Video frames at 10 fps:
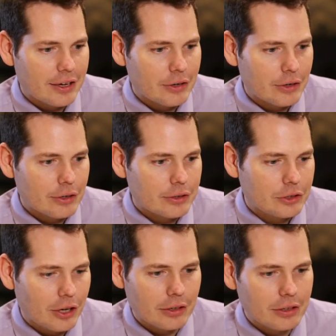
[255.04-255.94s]
I heard
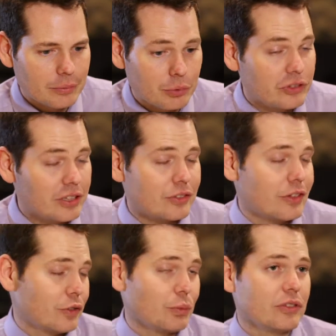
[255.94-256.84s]

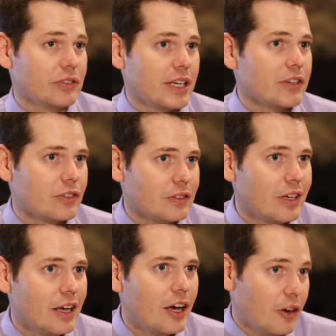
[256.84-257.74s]
presentation after presentation
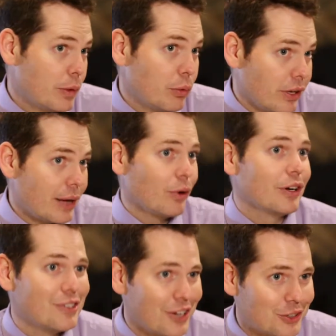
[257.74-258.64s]
of people that I
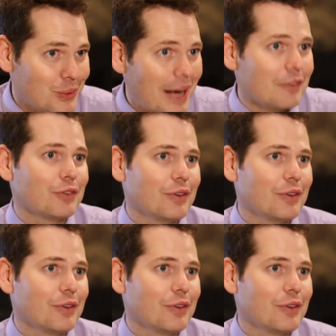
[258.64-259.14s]
want to talk to after